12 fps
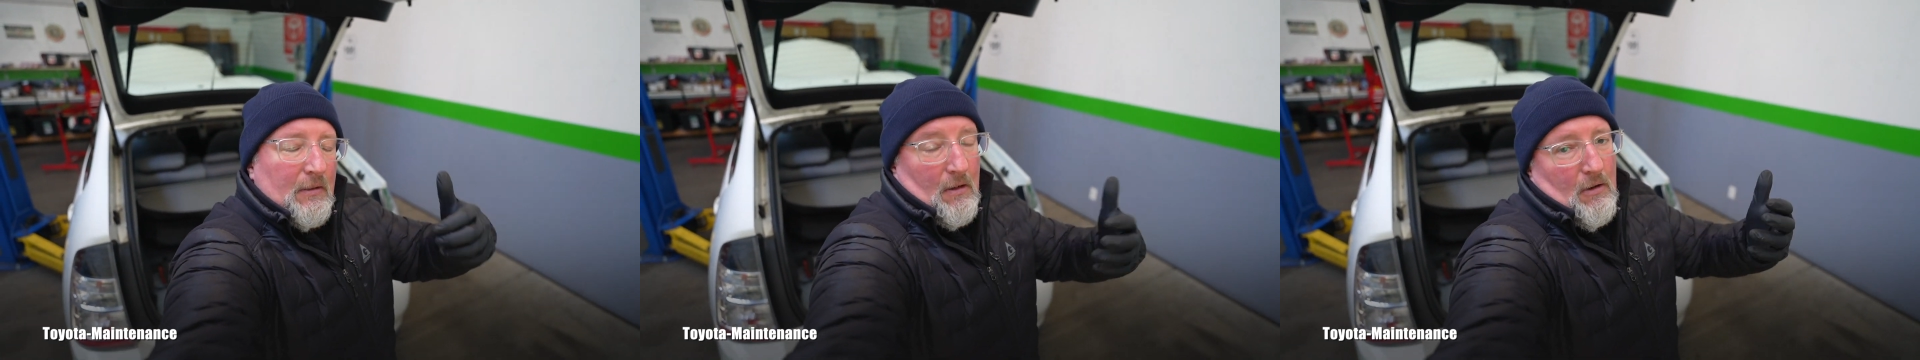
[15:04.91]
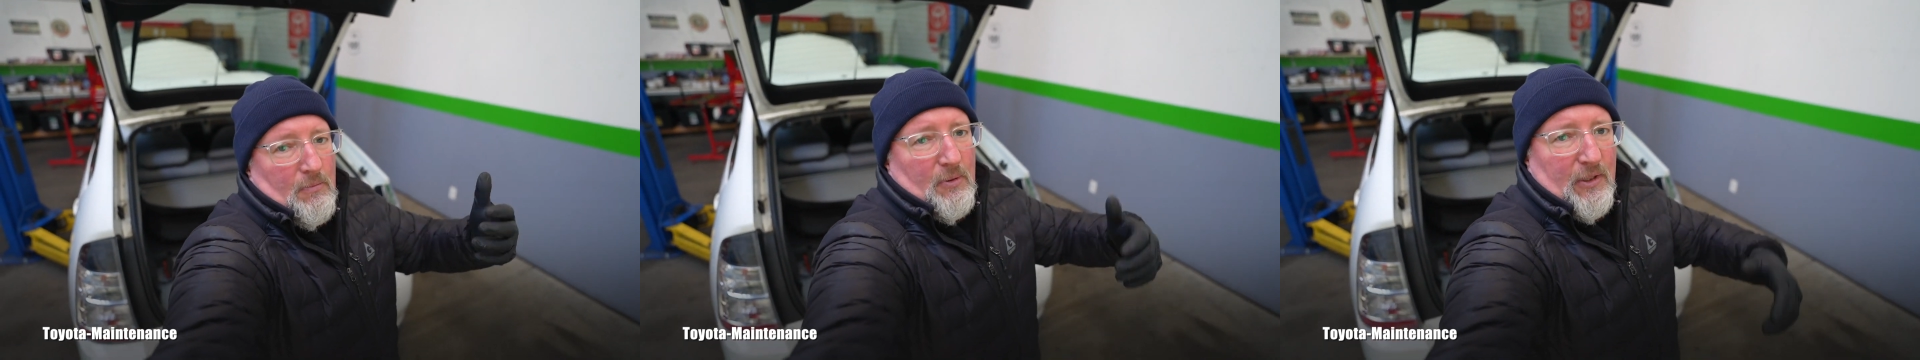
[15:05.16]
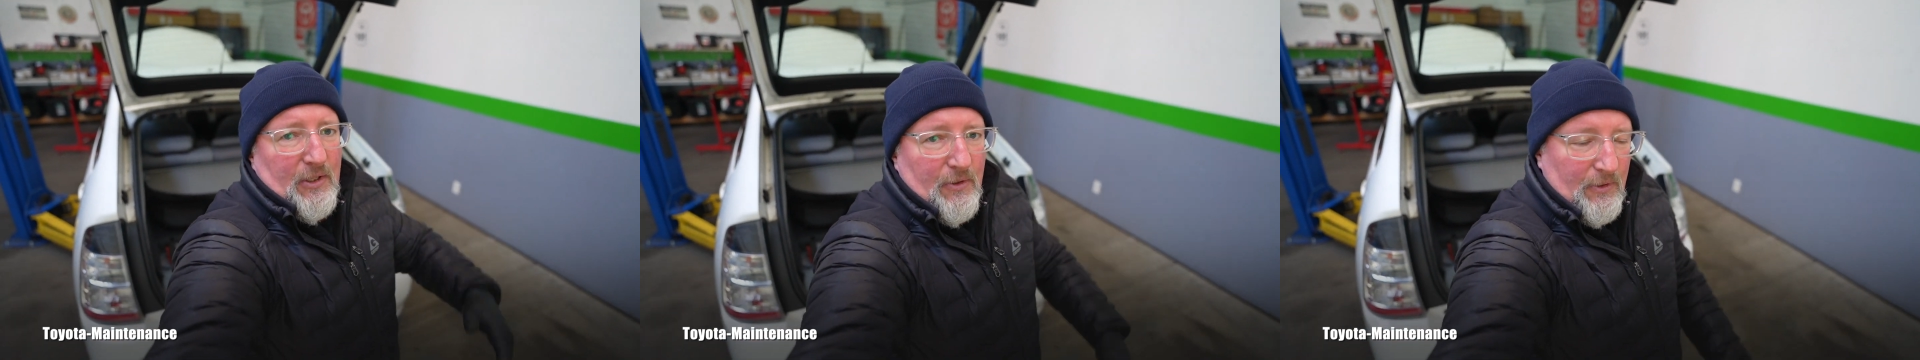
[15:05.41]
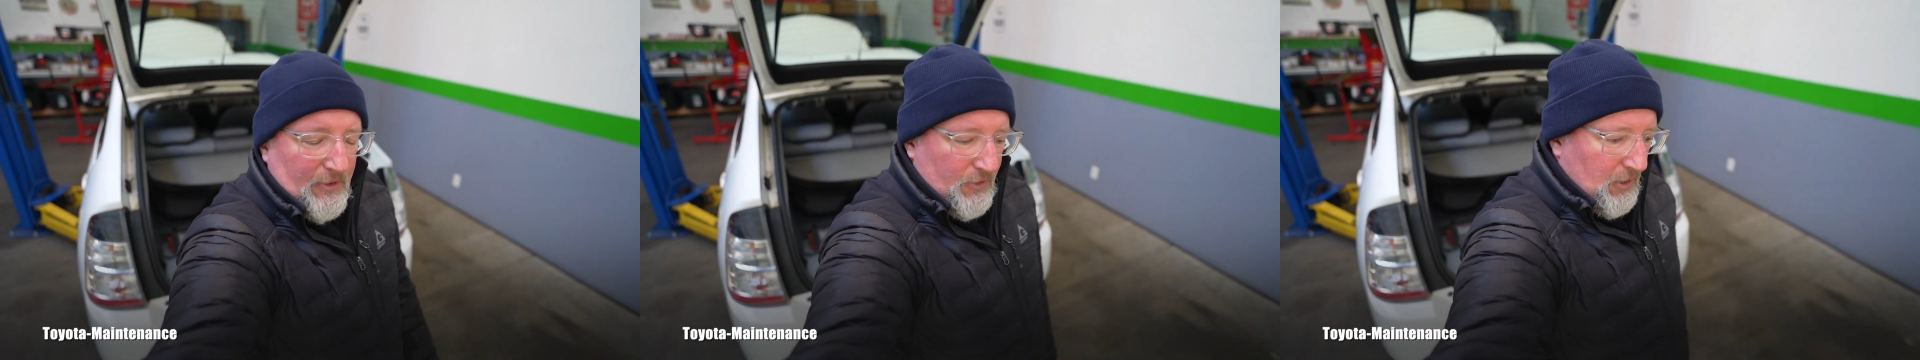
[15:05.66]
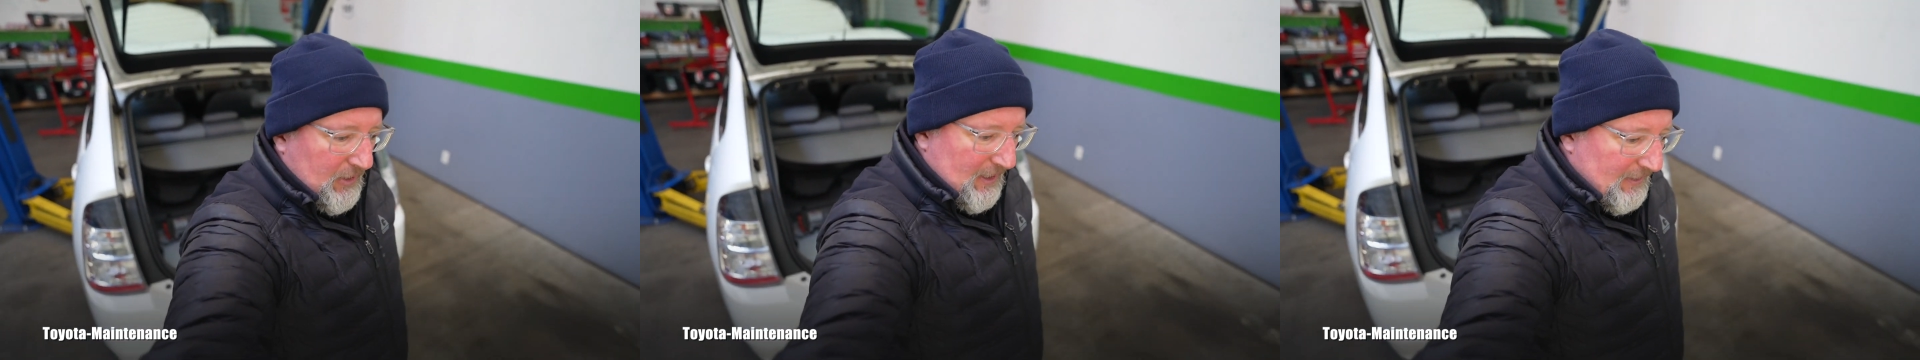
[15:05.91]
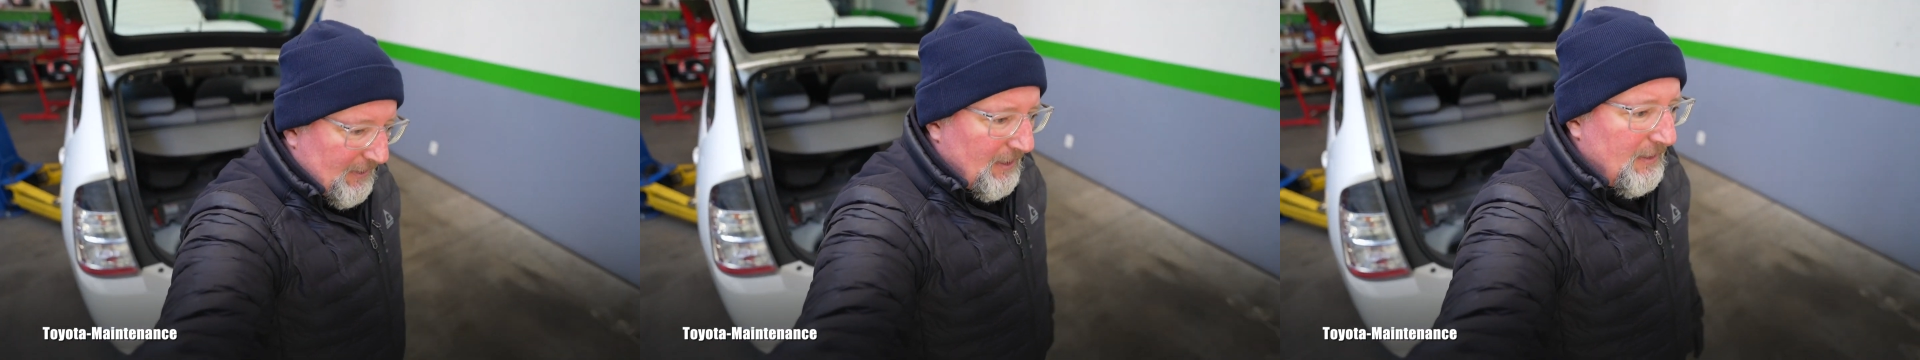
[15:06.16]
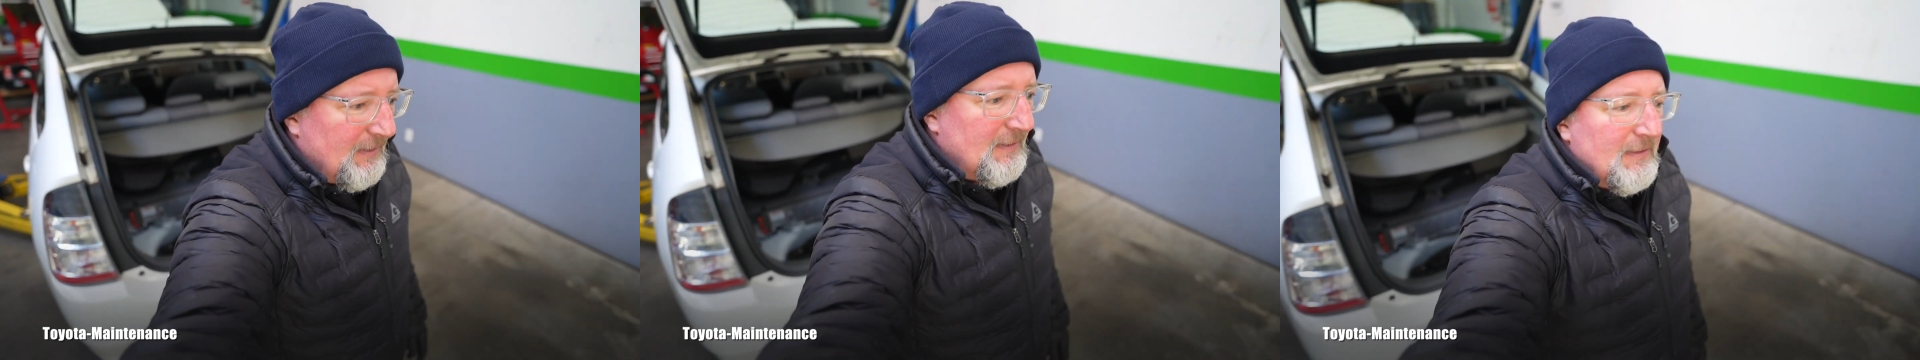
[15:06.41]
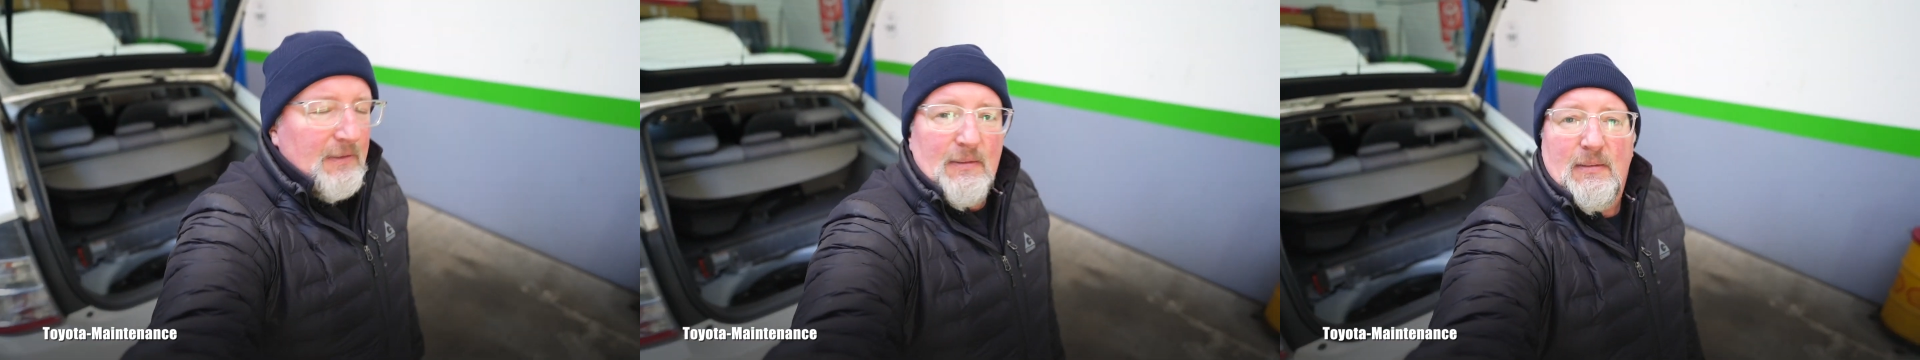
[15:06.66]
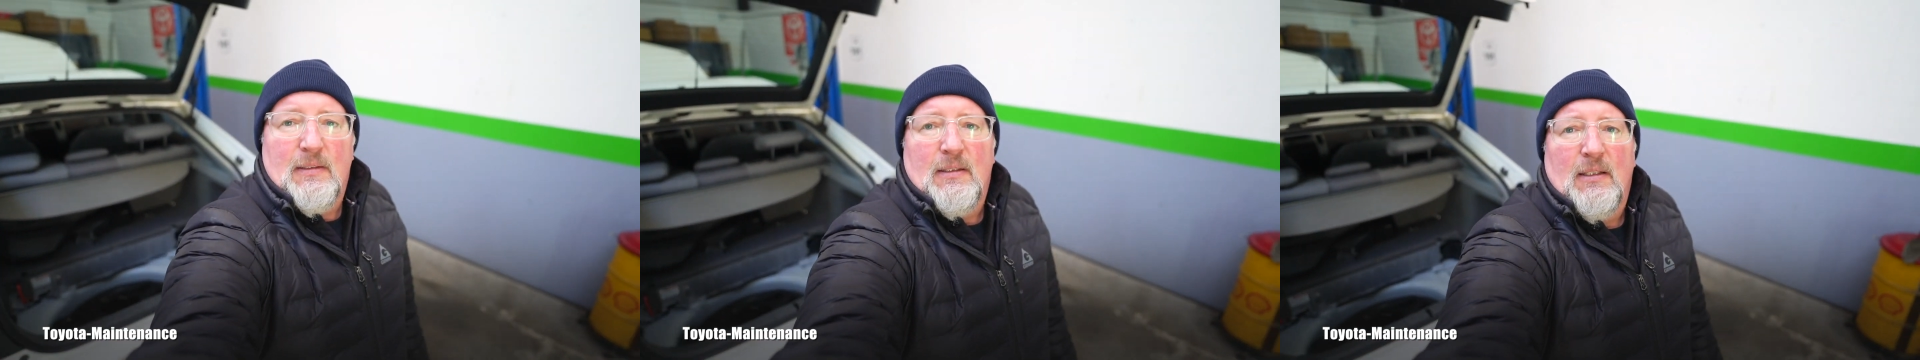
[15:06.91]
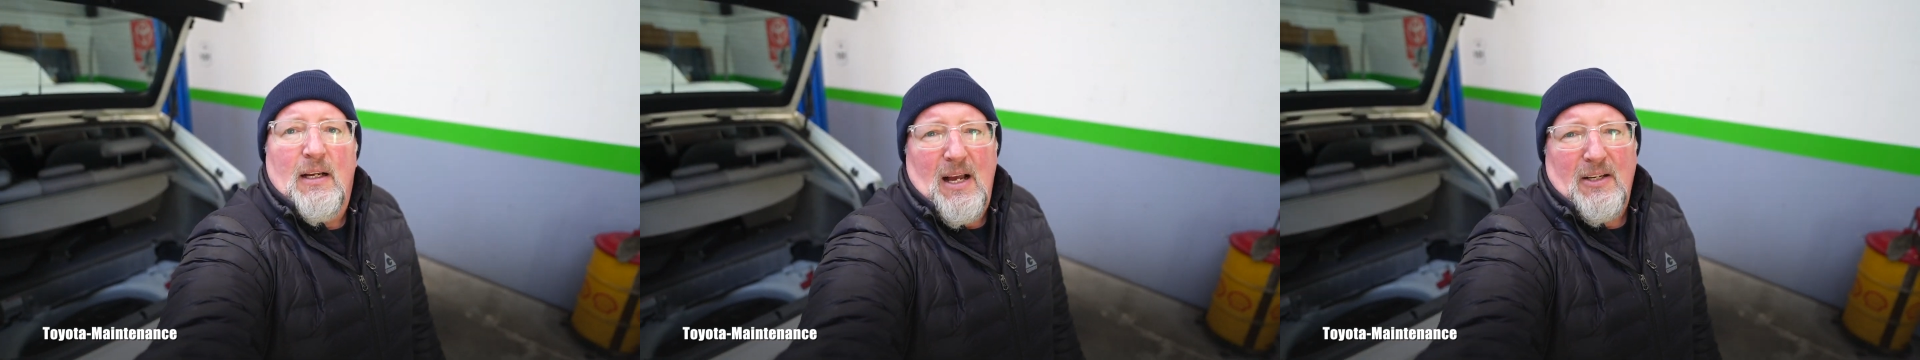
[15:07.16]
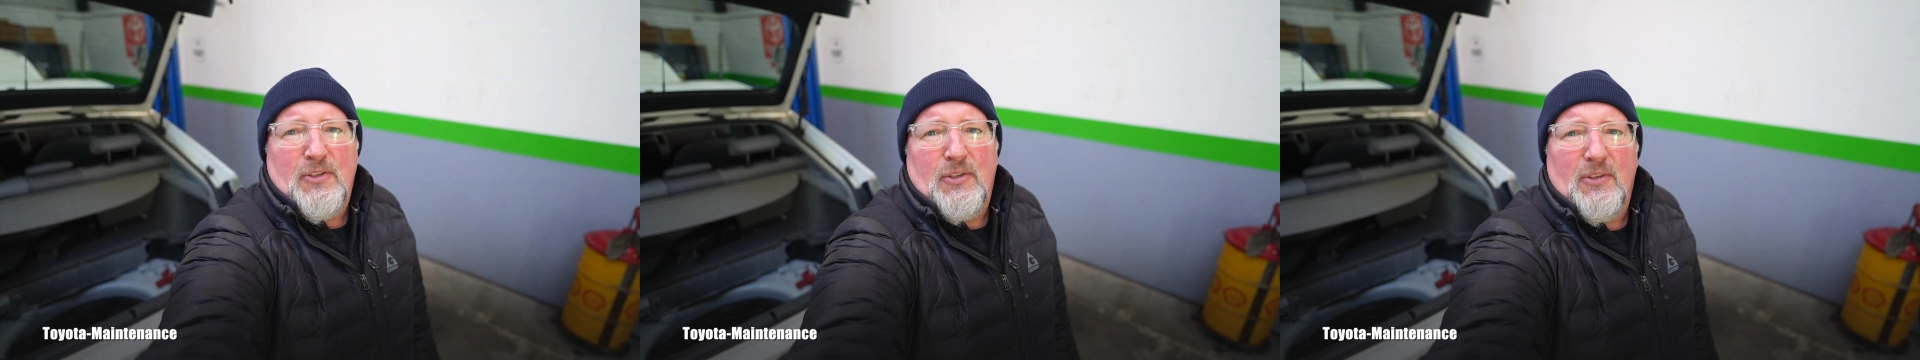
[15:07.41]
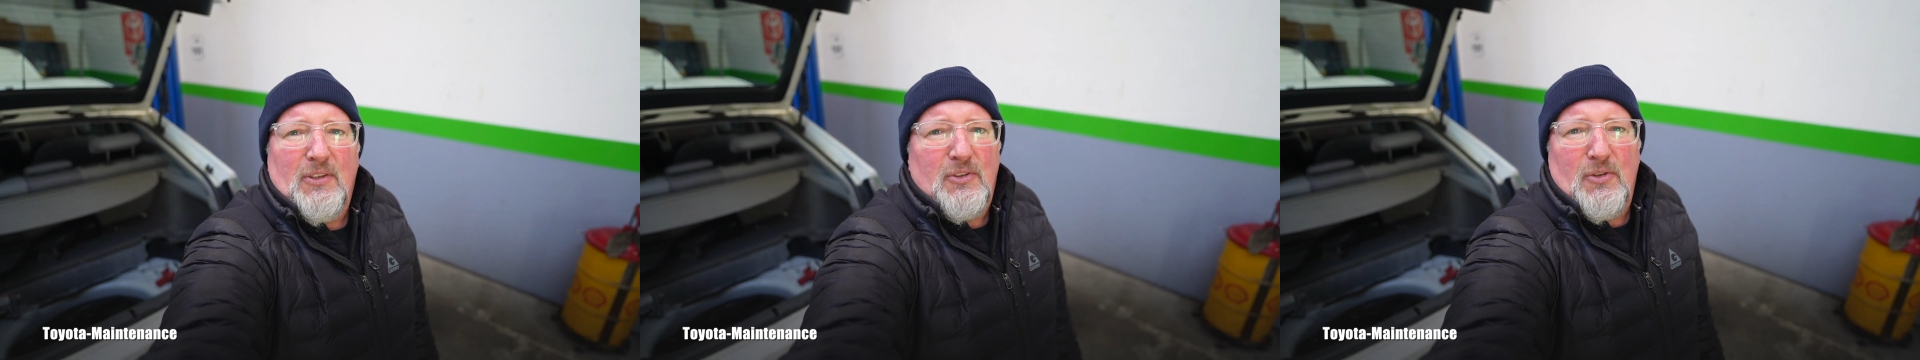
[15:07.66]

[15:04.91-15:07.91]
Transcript: Hopefully you enjoyed it. It